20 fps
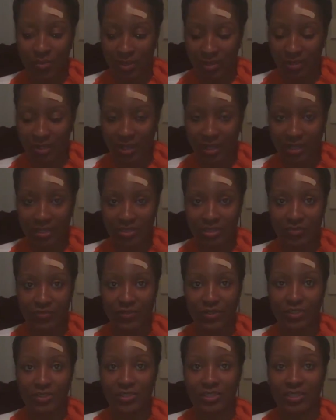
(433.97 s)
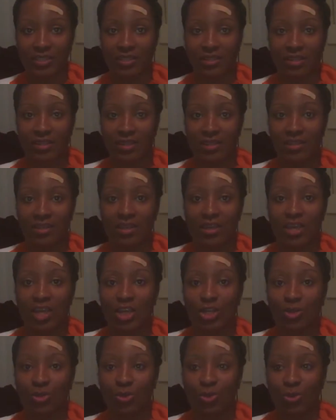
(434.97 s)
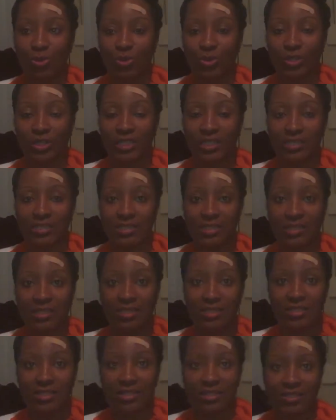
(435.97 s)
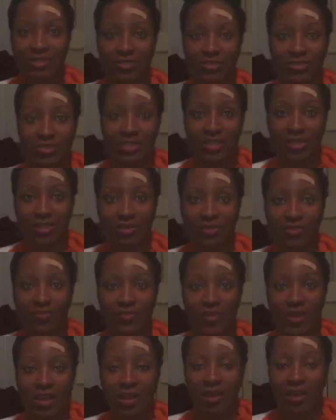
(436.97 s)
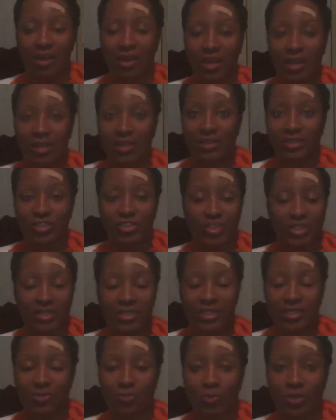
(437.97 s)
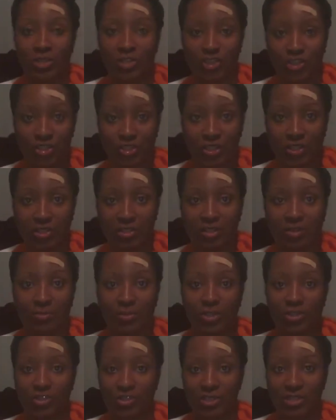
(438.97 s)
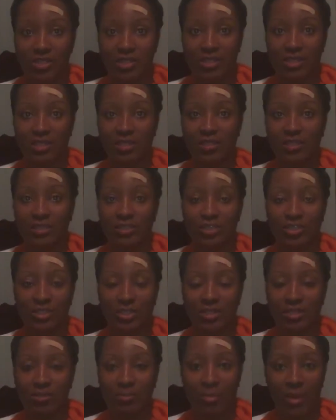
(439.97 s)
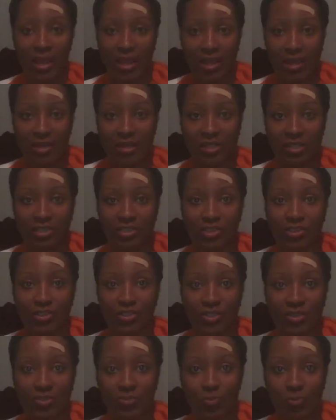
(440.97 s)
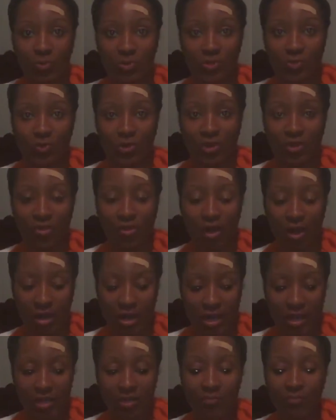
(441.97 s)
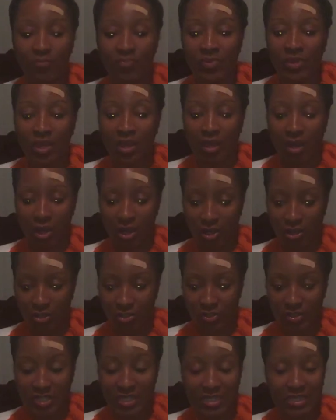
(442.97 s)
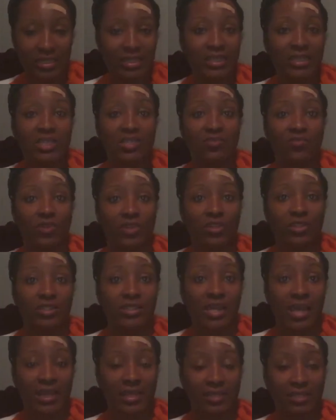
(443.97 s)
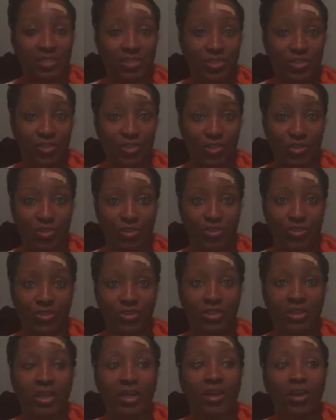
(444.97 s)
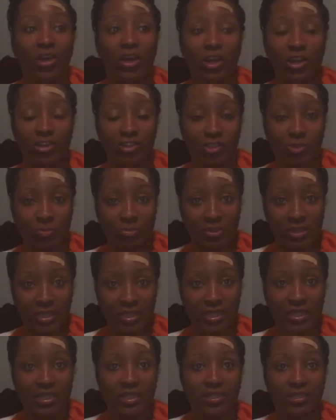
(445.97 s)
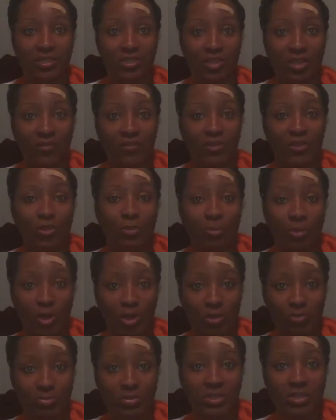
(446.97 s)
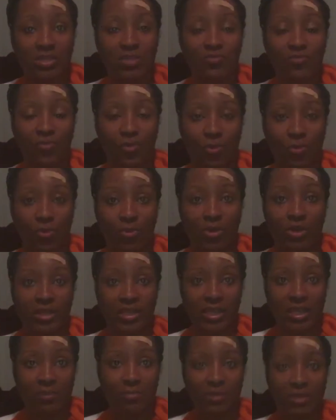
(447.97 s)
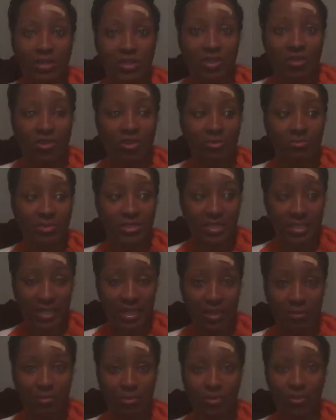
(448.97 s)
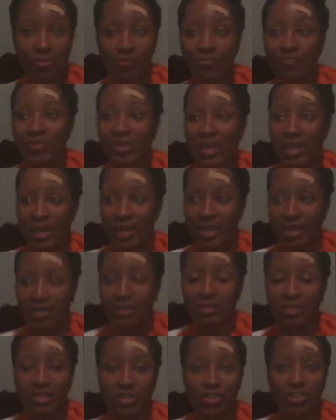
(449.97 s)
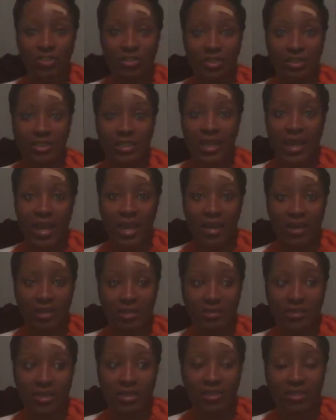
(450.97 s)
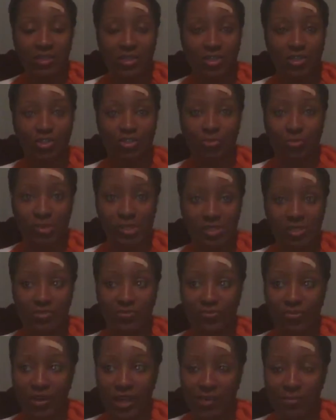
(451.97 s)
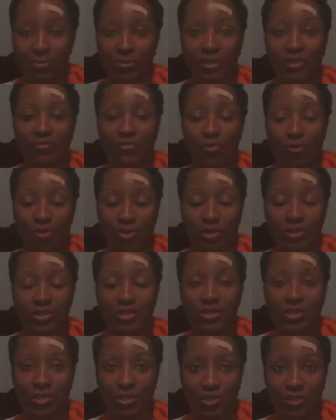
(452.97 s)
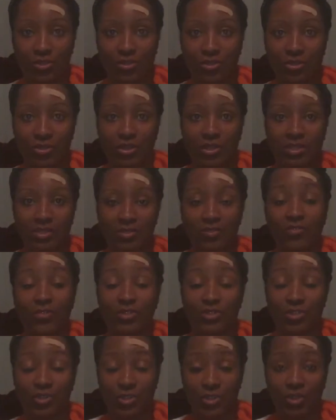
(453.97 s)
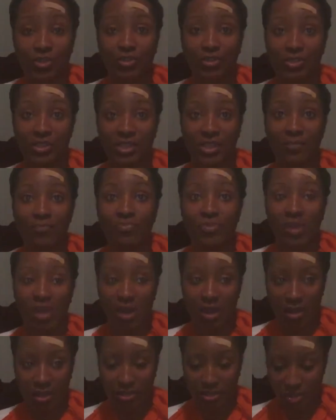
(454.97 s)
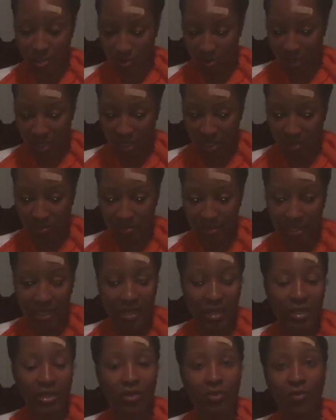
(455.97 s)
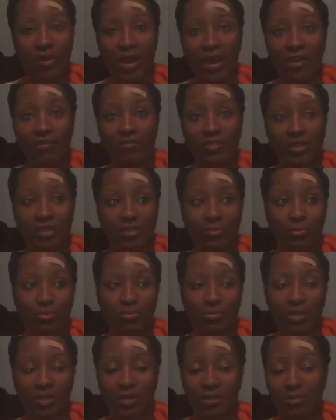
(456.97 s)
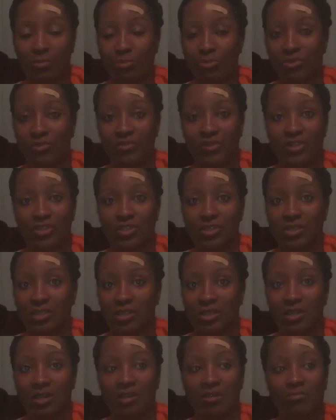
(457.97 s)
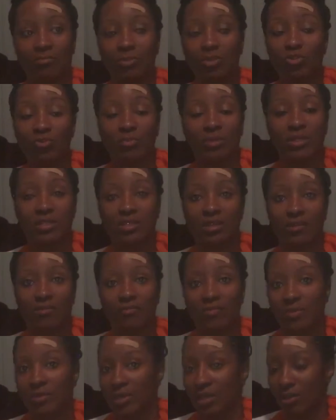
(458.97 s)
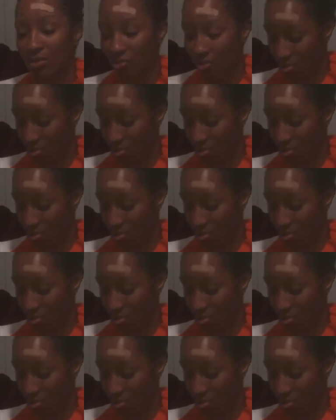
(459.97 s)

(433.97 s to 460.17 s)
Well, I'd like to first say that Corey did conduct herself just as one should in an emergency. She didn't panic. She was well thought out. Her sling is very tightly secured. Her splint is serving the purpose for keeping the arm stable, and additionally adding that additional piece of fabric for security also helps, and I don't have any preventing movement of the